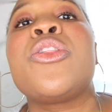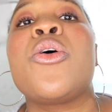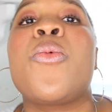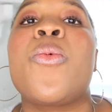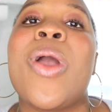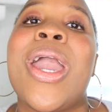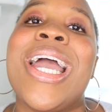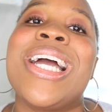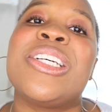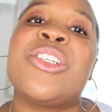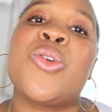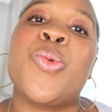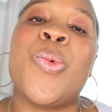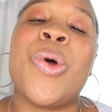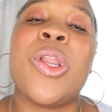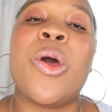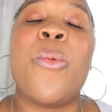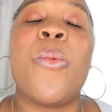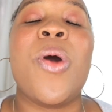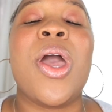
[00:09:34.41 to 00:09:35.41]
The rash
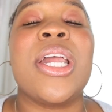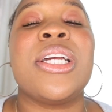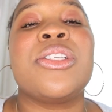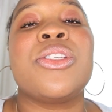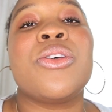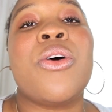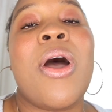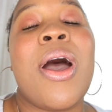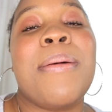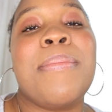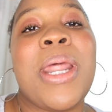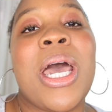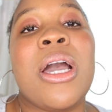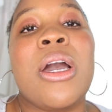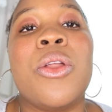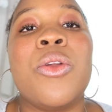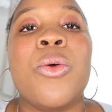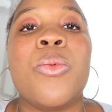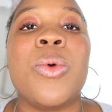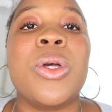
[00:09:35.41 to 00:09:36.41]
went away. So I'm not
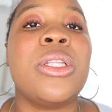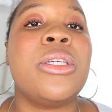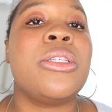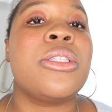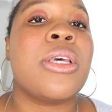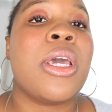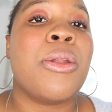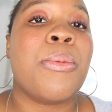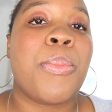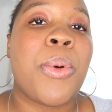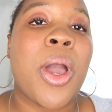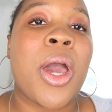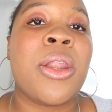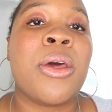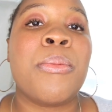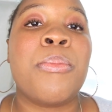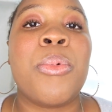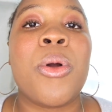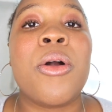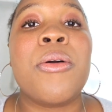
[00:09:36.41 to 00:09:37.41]
going to really say the
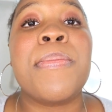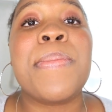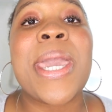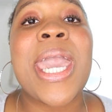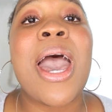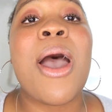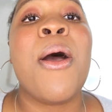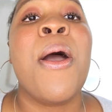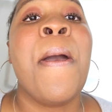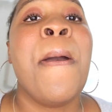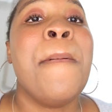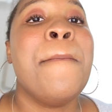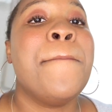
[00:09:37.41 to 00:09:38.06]
product broke me out,